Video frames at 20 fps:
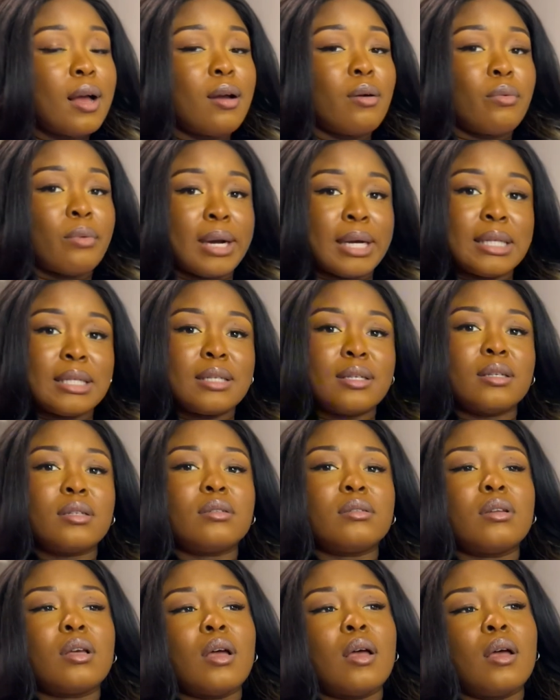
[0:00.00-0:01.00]

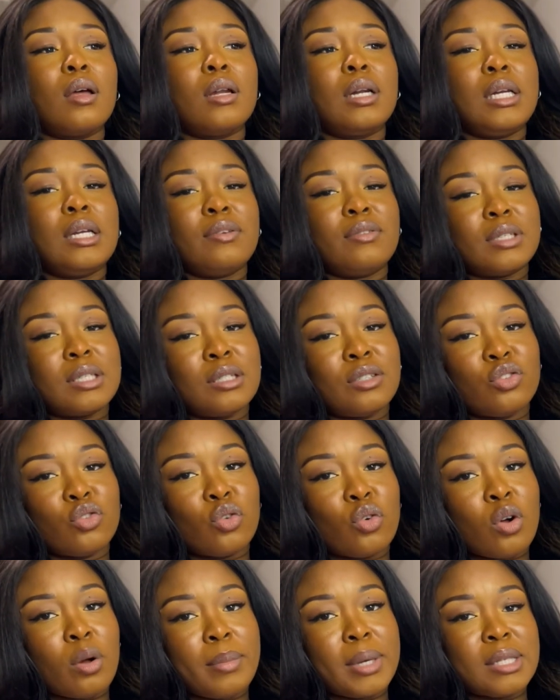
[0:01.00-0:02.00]
writing, leave it in the
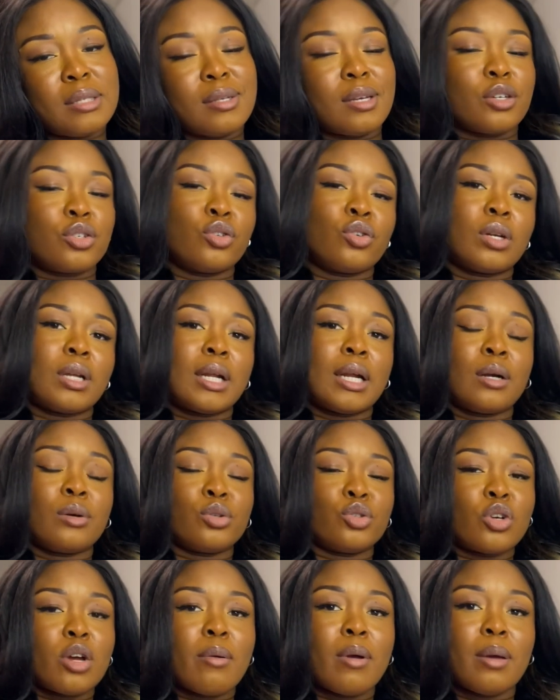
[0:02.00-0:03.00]
comment section and I'll
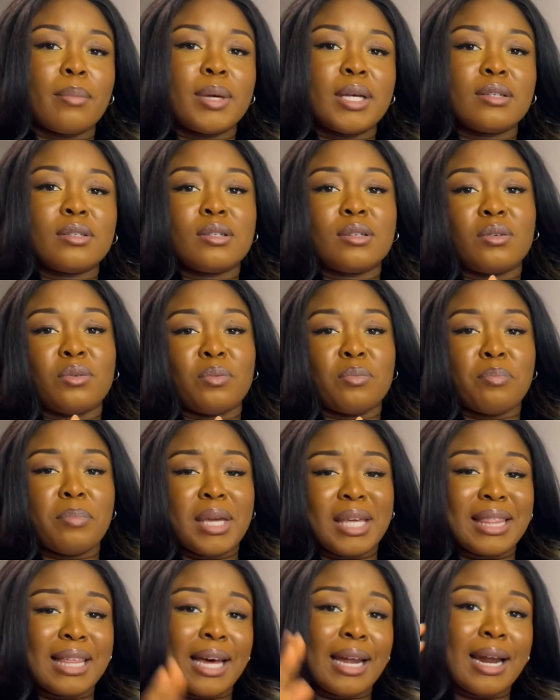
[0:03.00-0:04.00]
try my best to
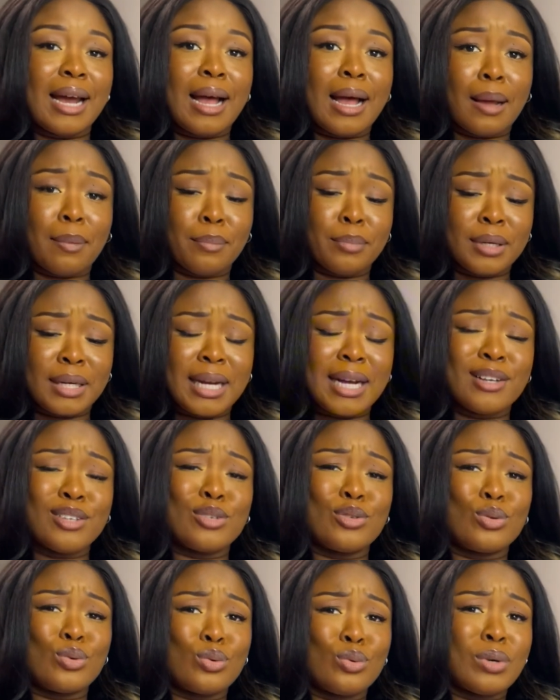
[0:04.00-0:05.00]
make that happen as
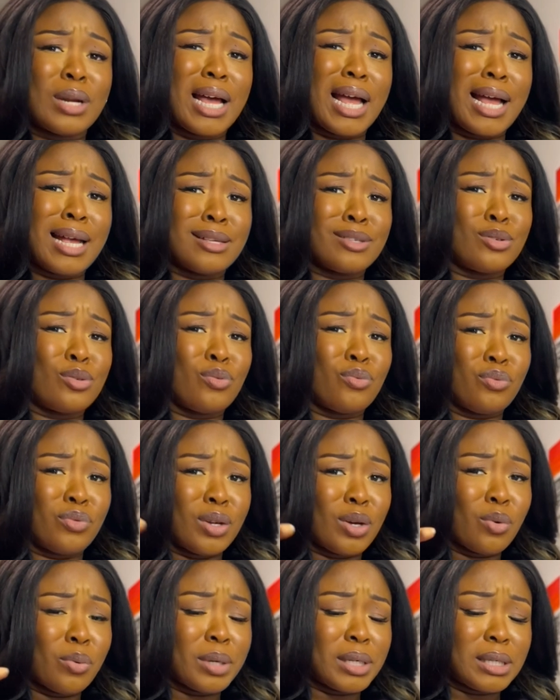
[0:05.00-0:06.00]
soon as you
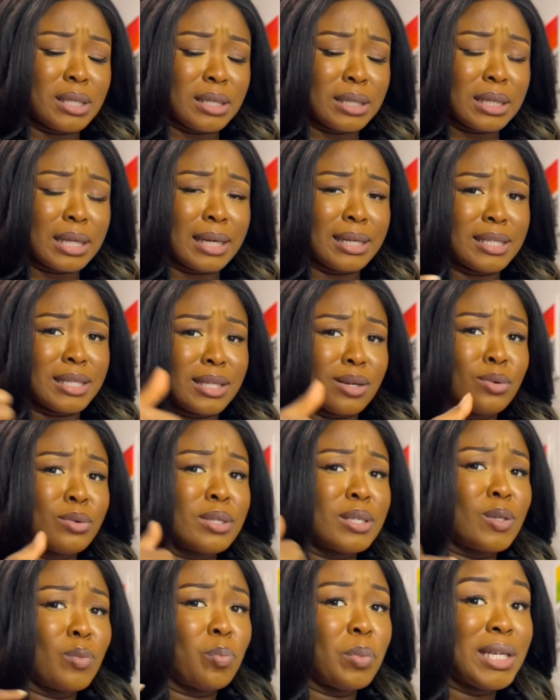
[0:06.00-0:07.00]
request it, like on
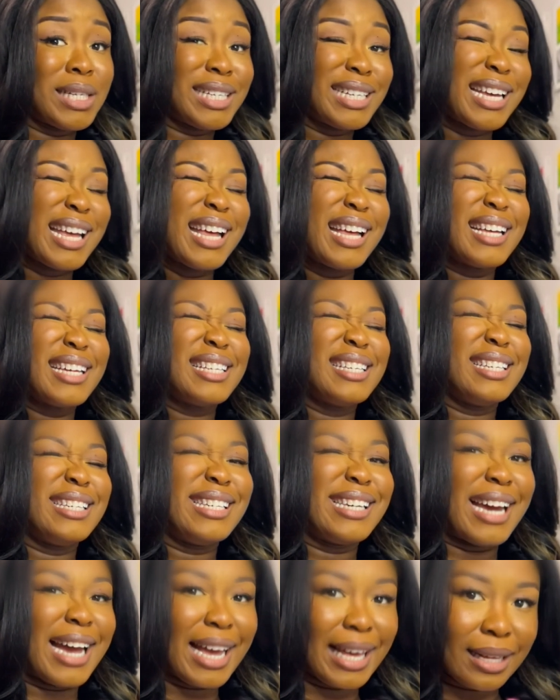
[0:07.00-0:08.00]
speed
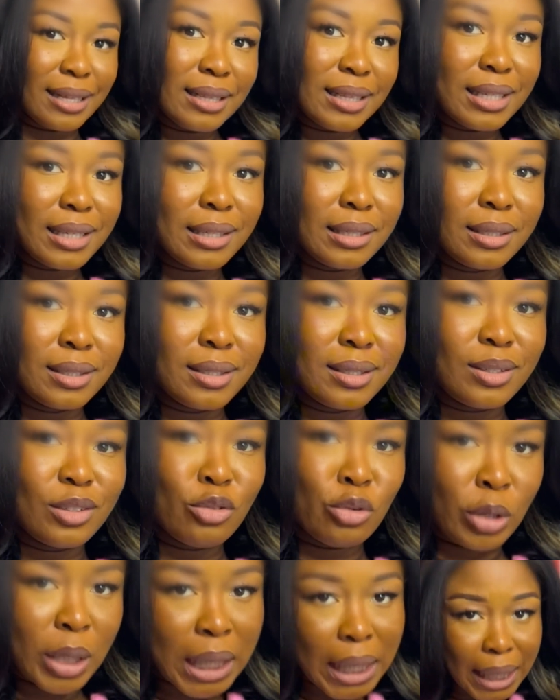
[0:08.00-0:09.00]
dial.
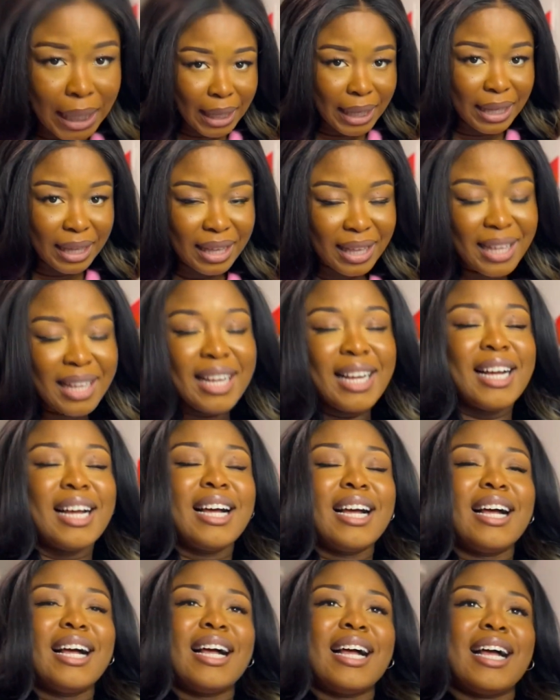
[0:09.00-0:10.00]
Okay,
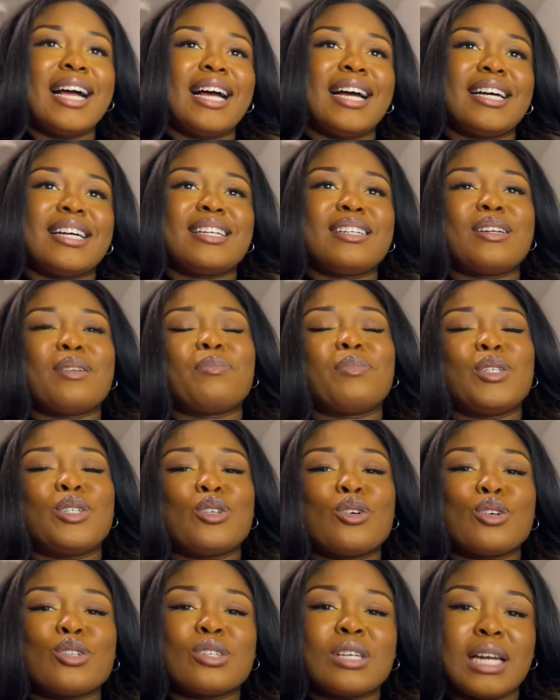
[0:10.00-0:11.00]
and be
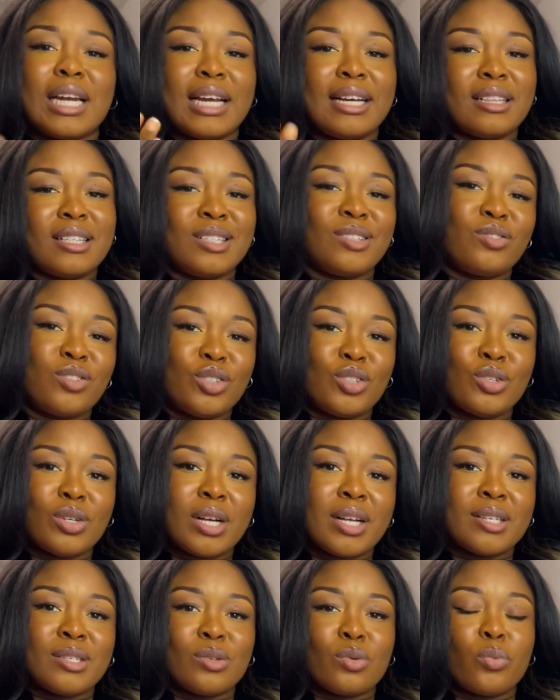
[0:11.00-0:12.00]
sure to like this video
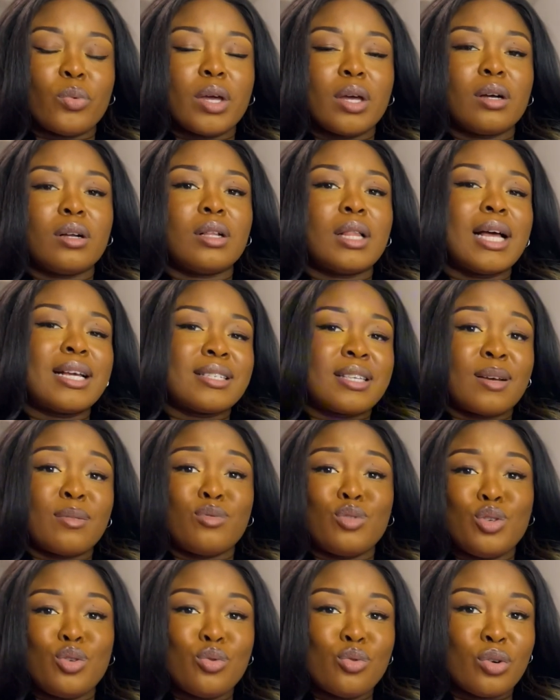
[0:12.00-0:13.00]
as well, as
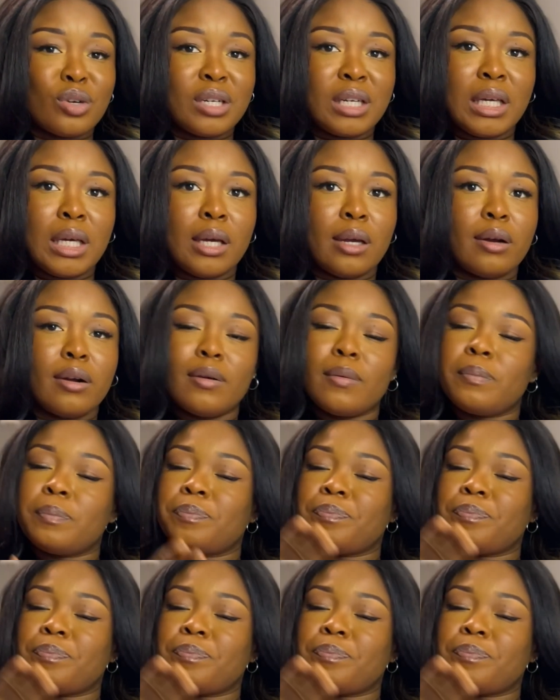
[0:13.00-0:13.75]
I'm new on here.